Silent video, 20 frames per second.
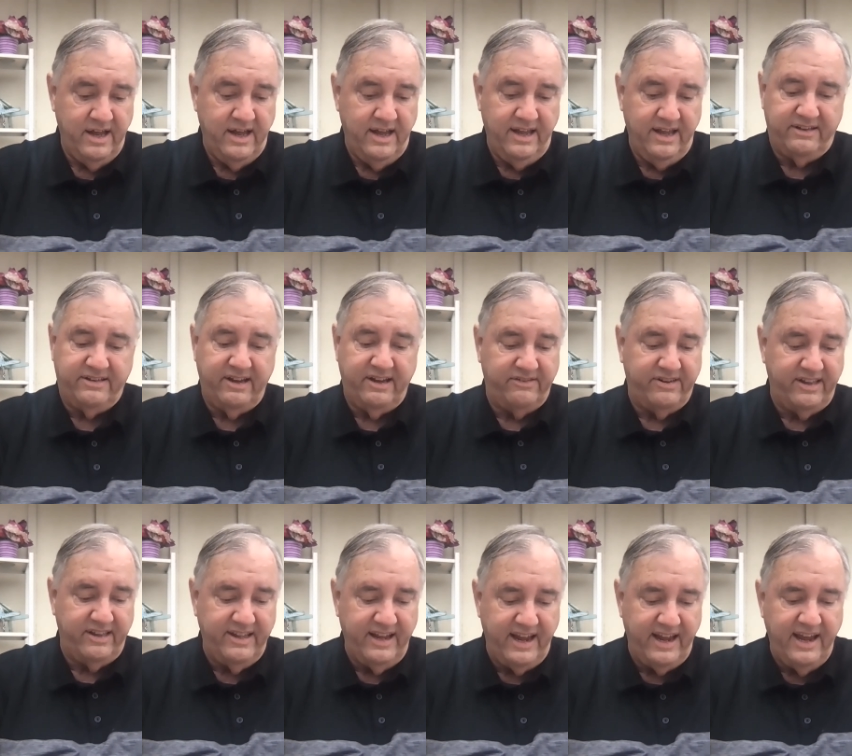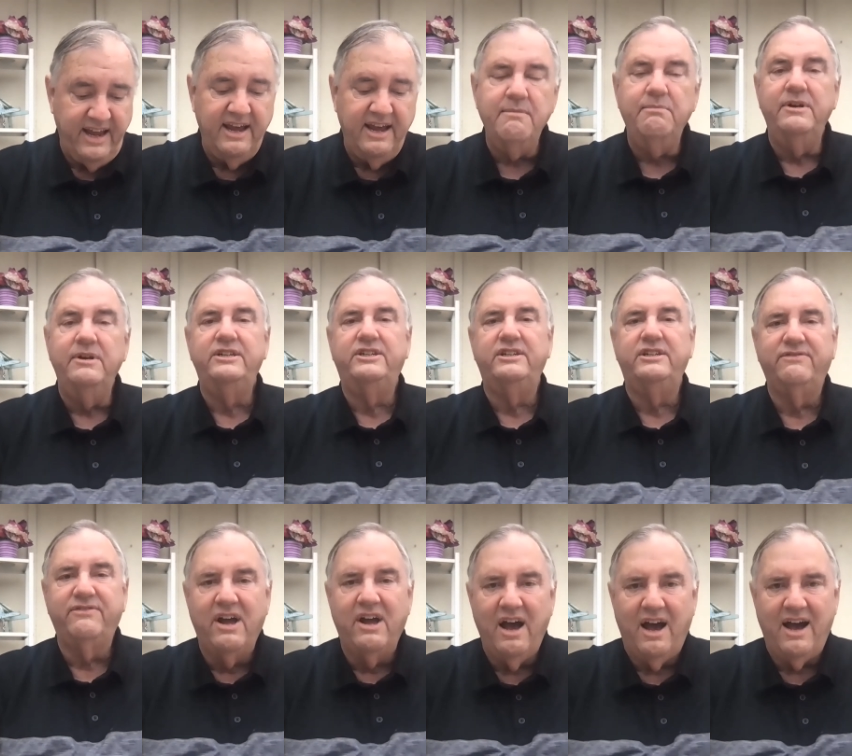it says, in the image
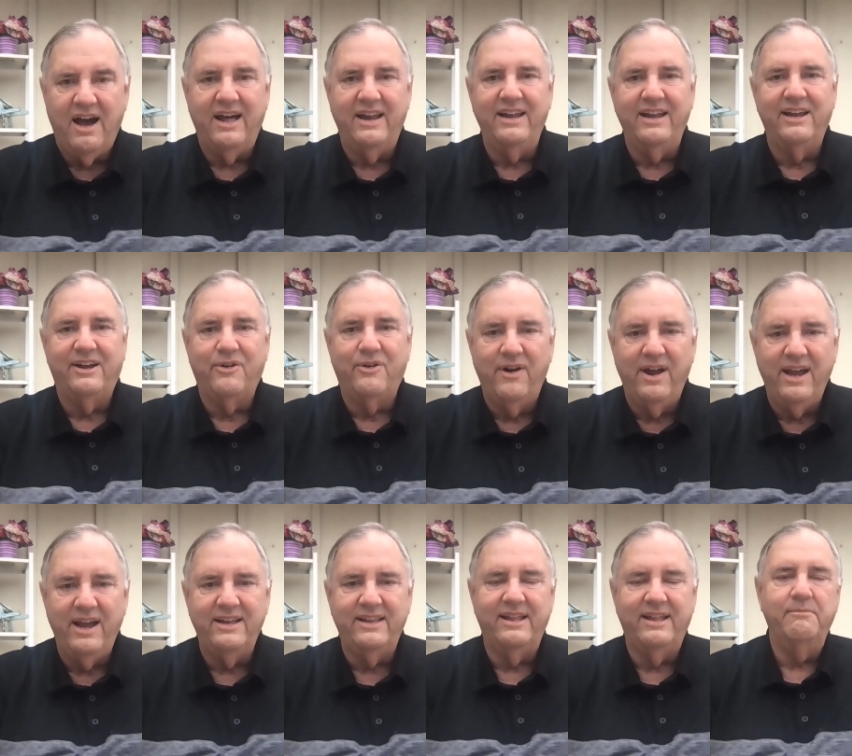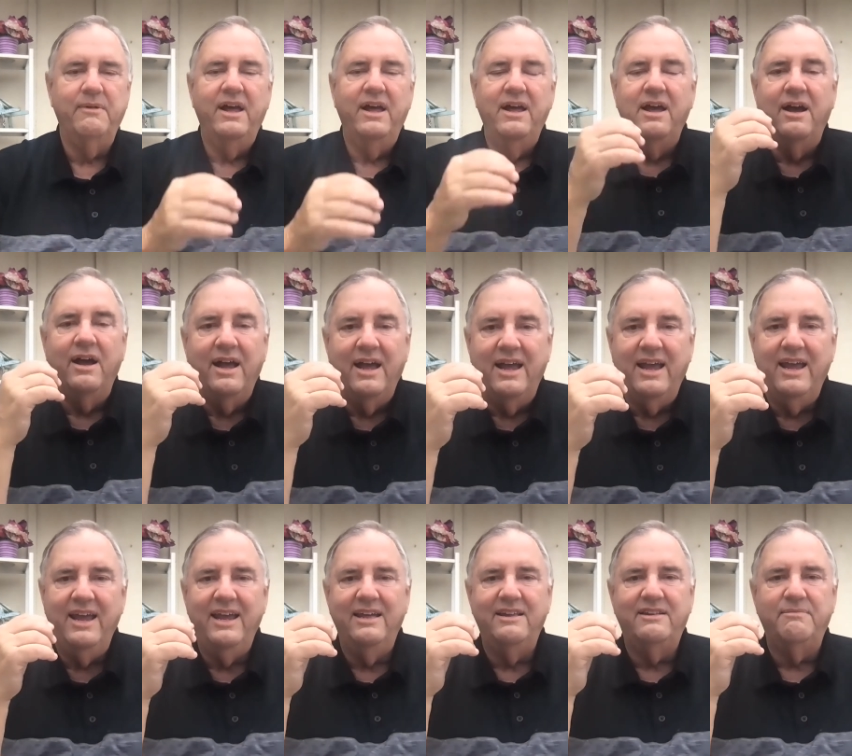of God, He created them.
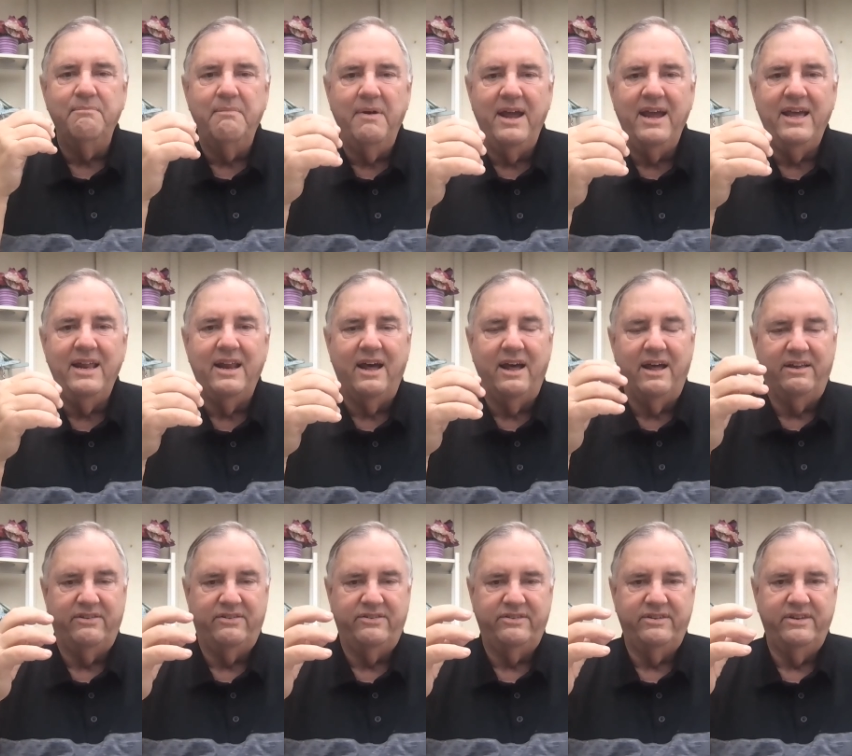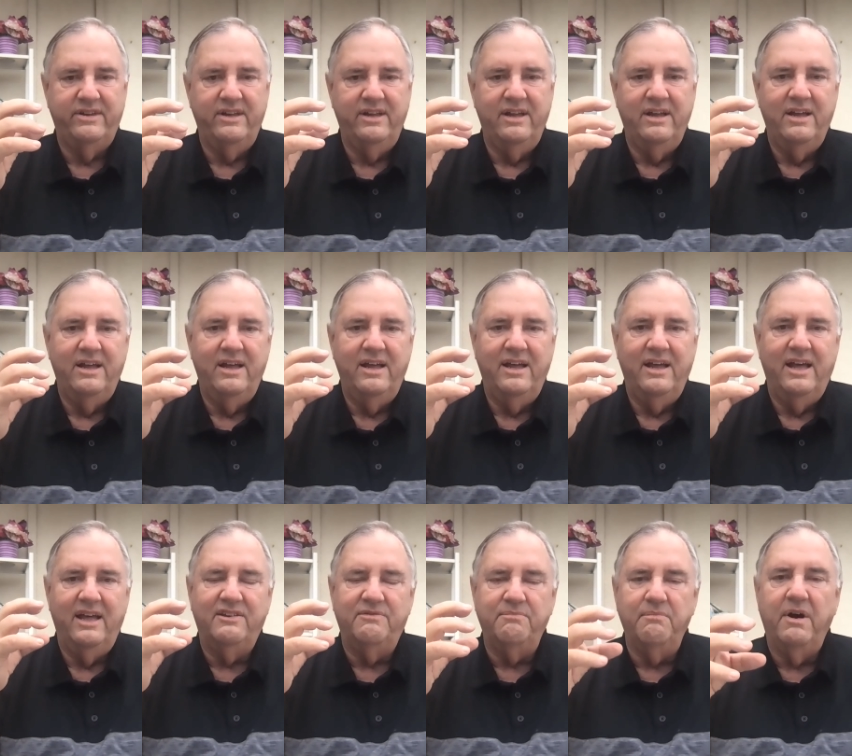He has made us
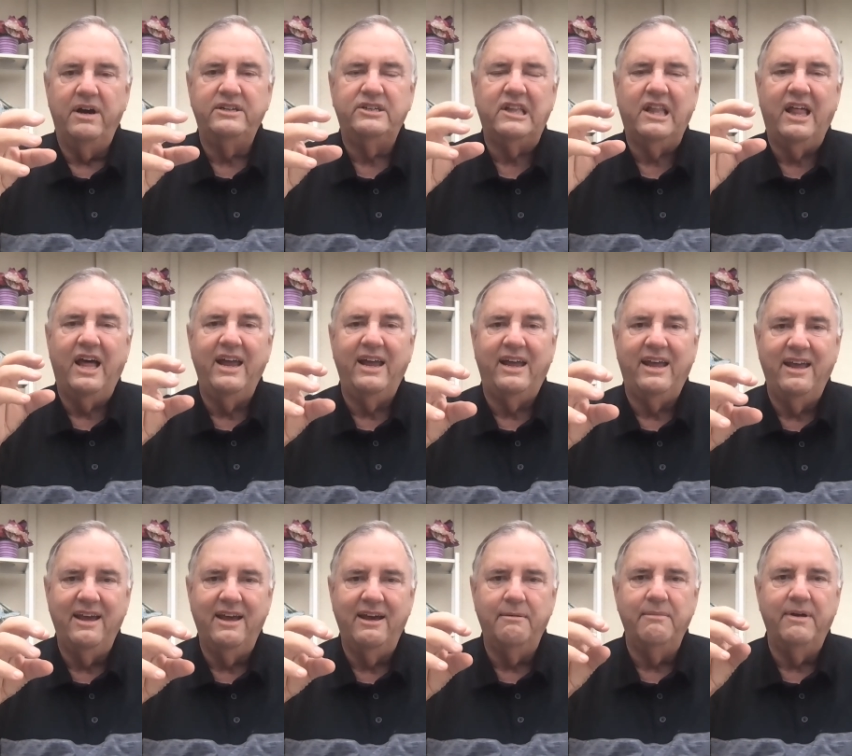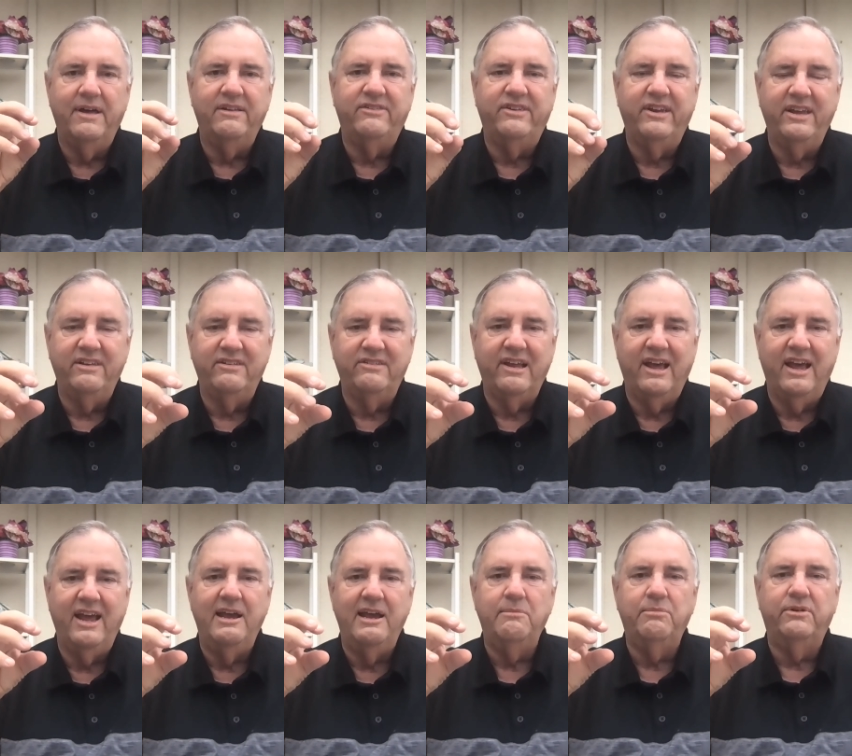as much like Him as He is
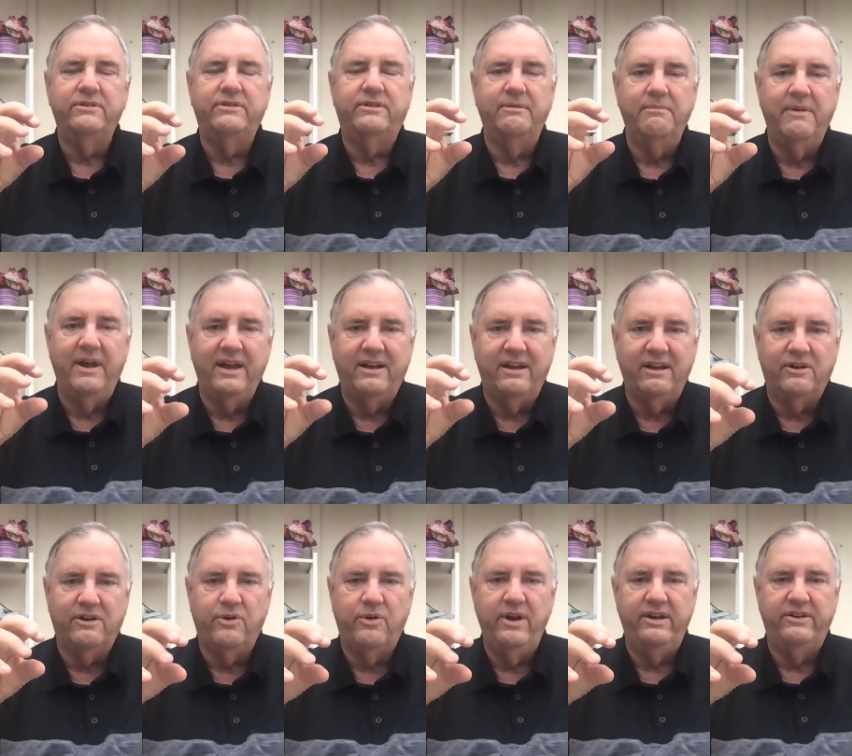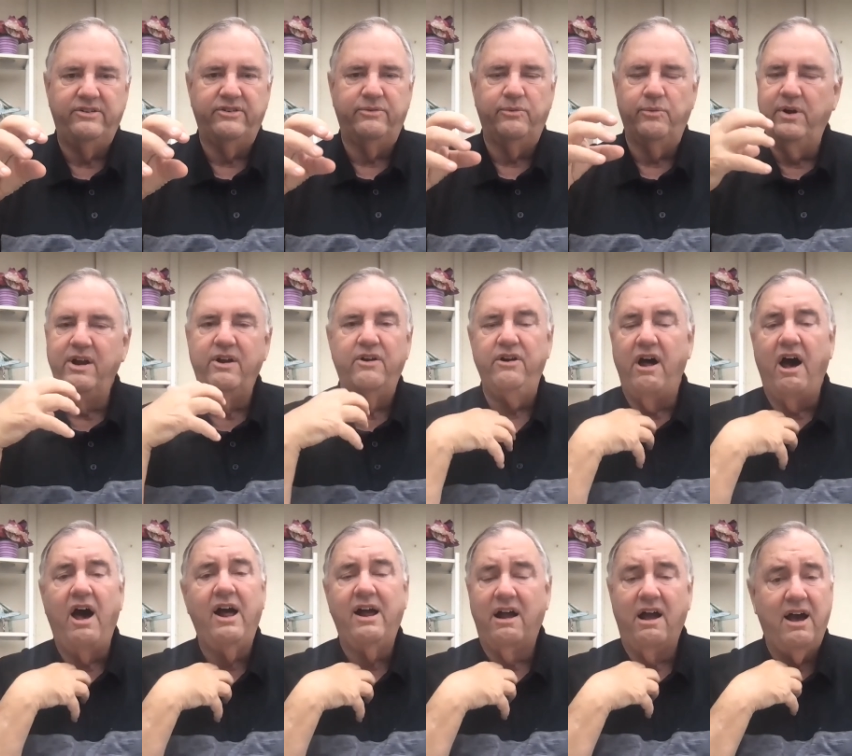able to make a creature. We are
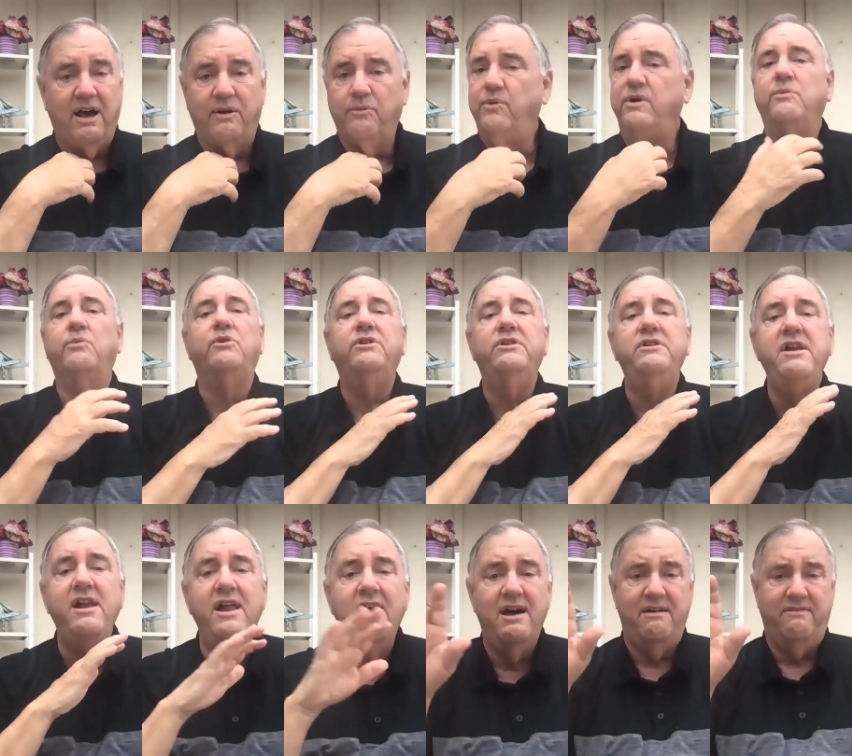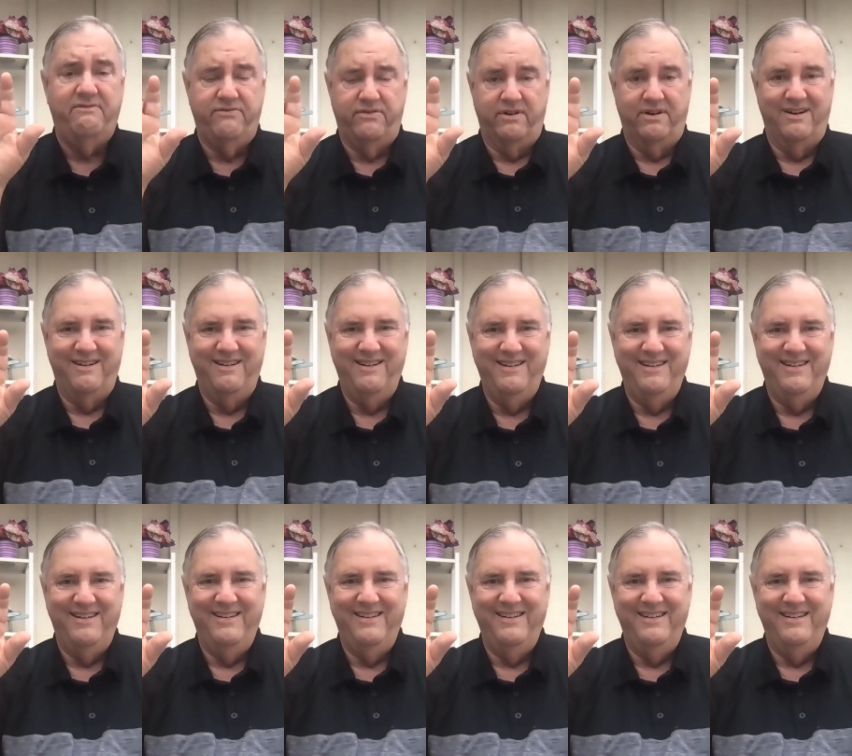not God. We will never
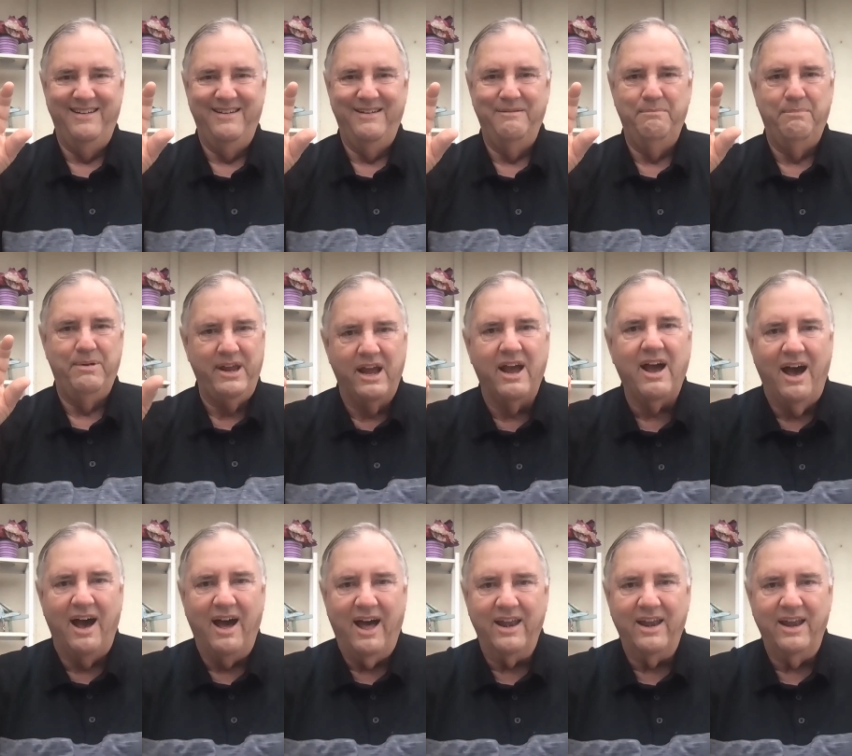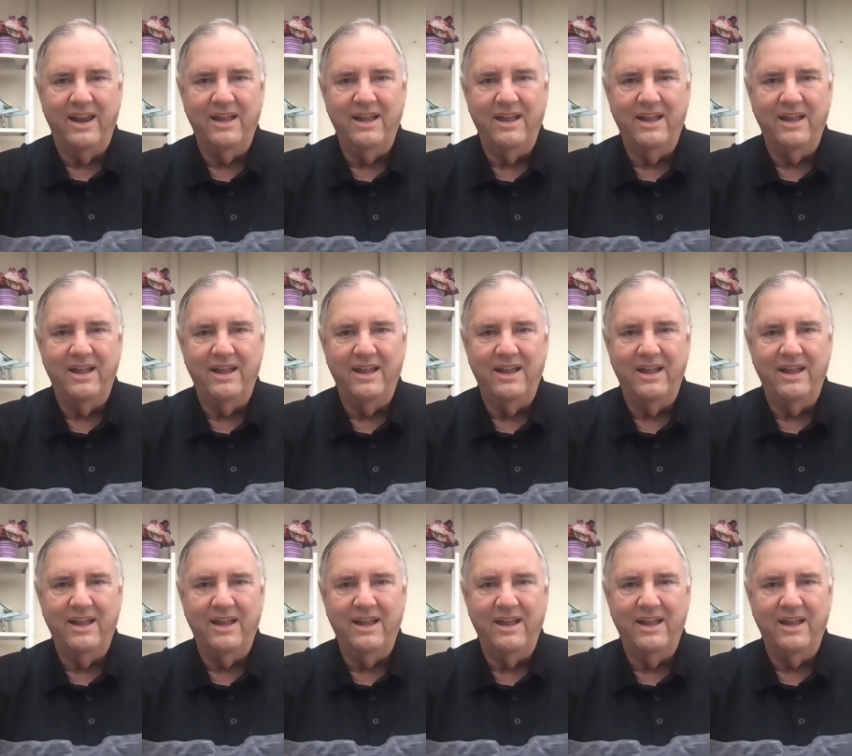be God.